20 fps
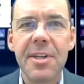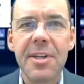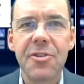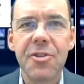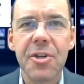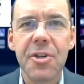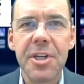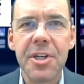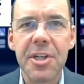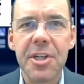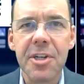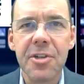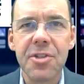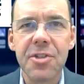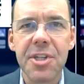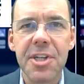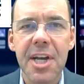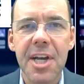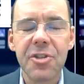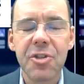here's
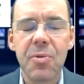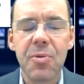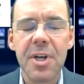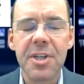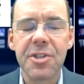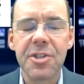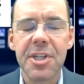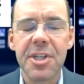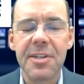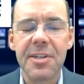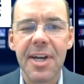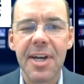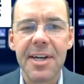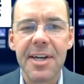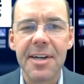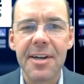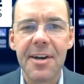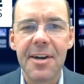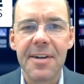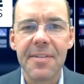the next question
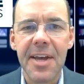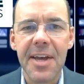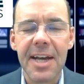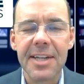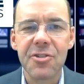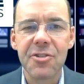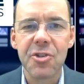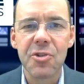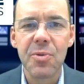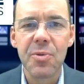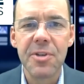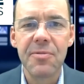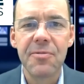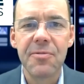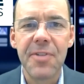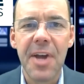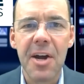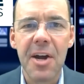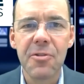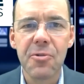on that. So we
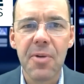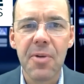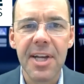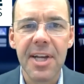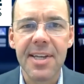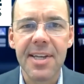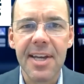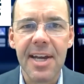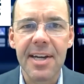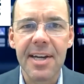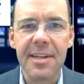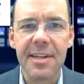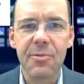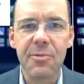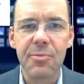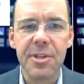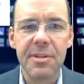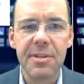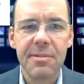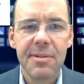found the right candidate.
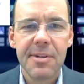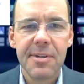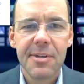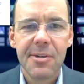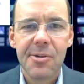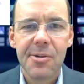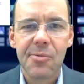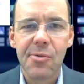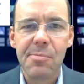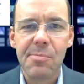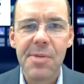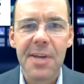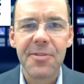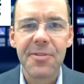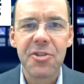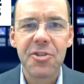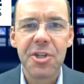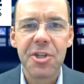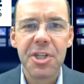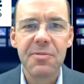We met
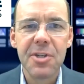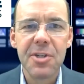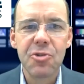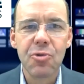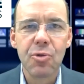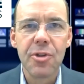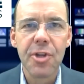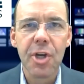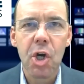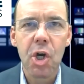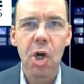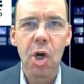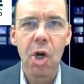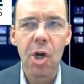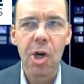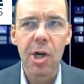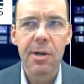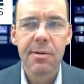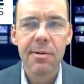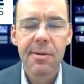this individual in the
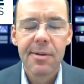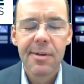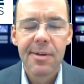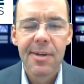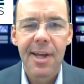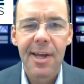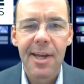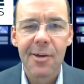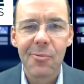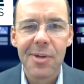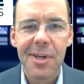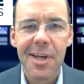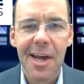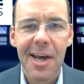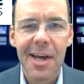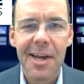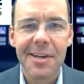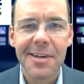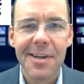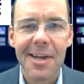car, and we
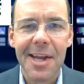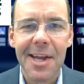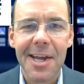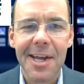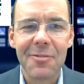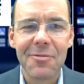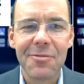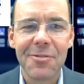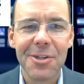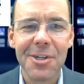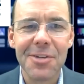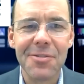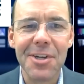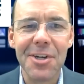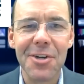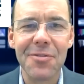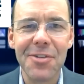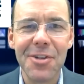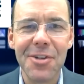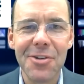had a handful of
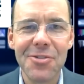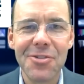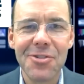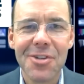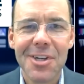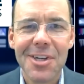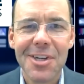interviews,